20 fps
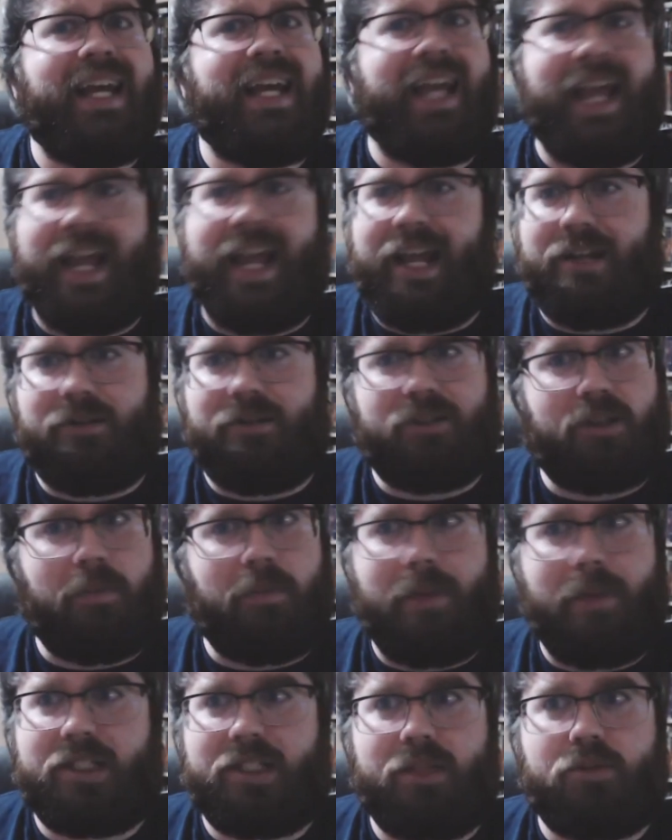and some
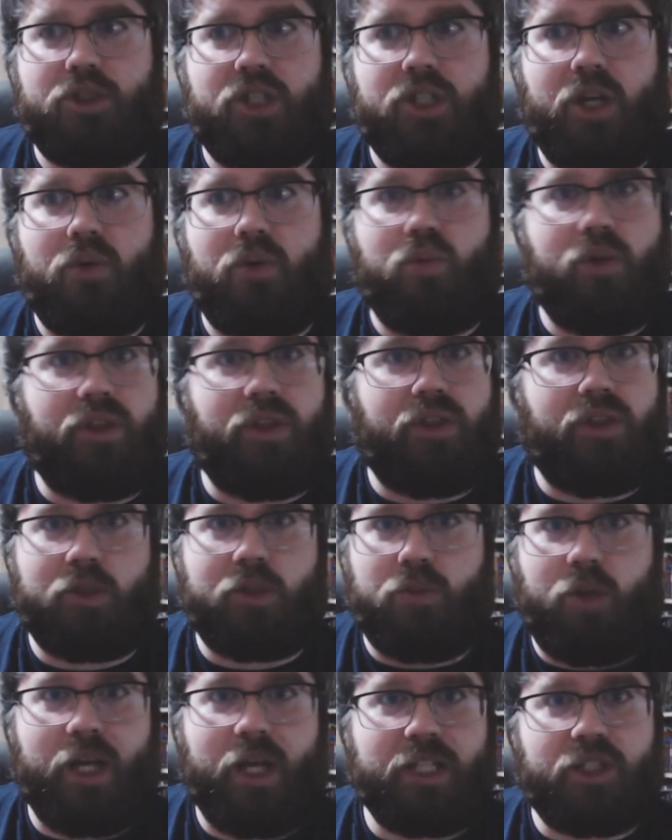messed up shit with this
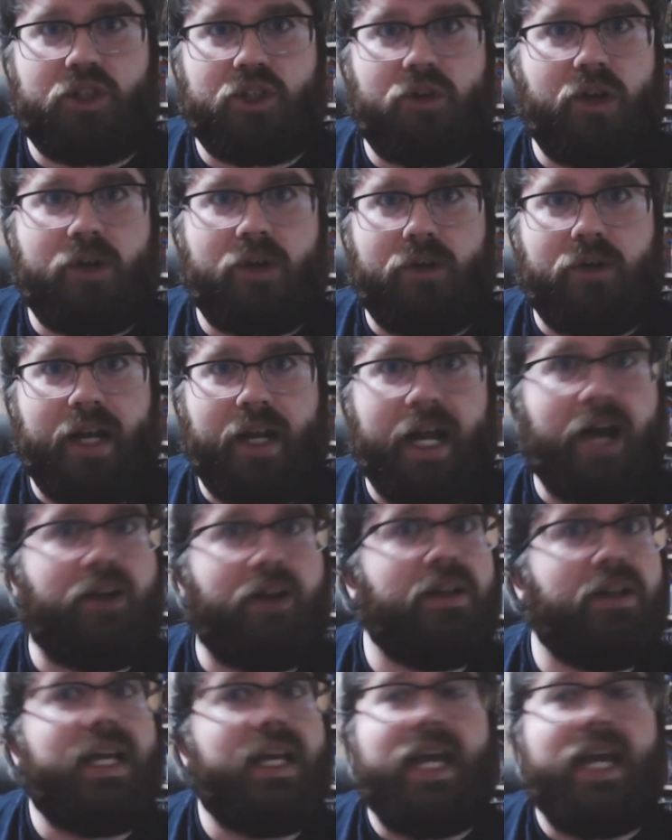place that they're in right now.